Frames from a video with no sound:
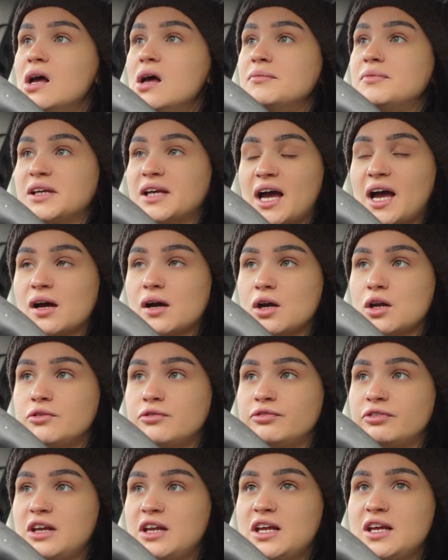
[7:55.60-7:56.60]
But yeah,
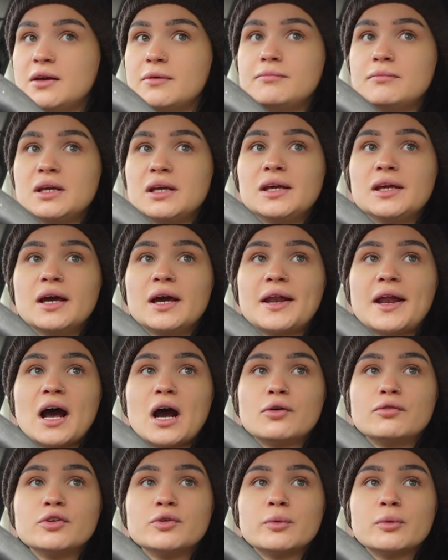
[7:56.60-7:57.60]
hopefully me and
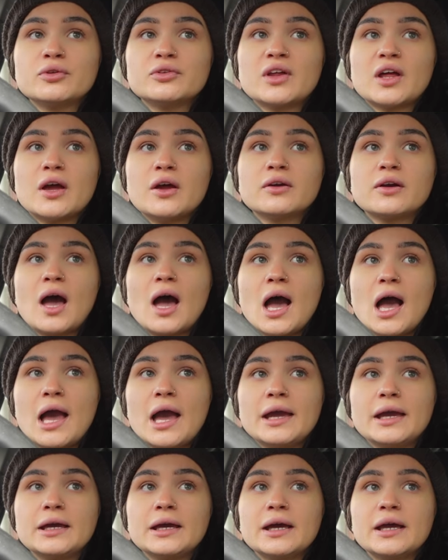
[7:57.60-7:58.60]
Alfie will stay
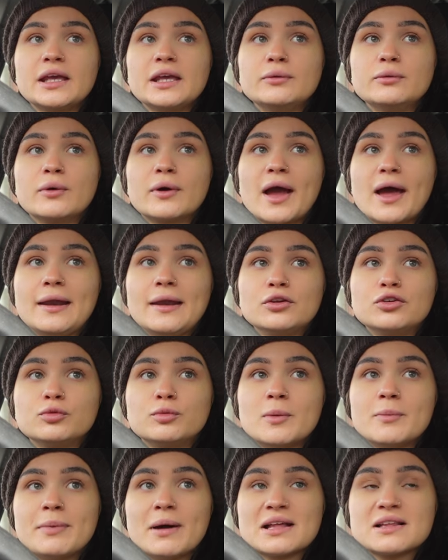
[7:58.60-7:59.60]
okay. He will get a little
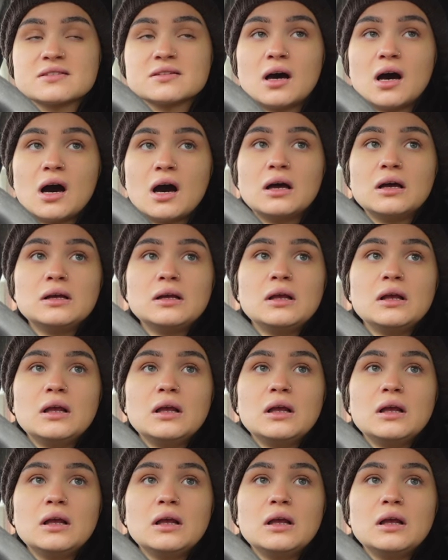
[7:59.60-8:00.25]
bit better.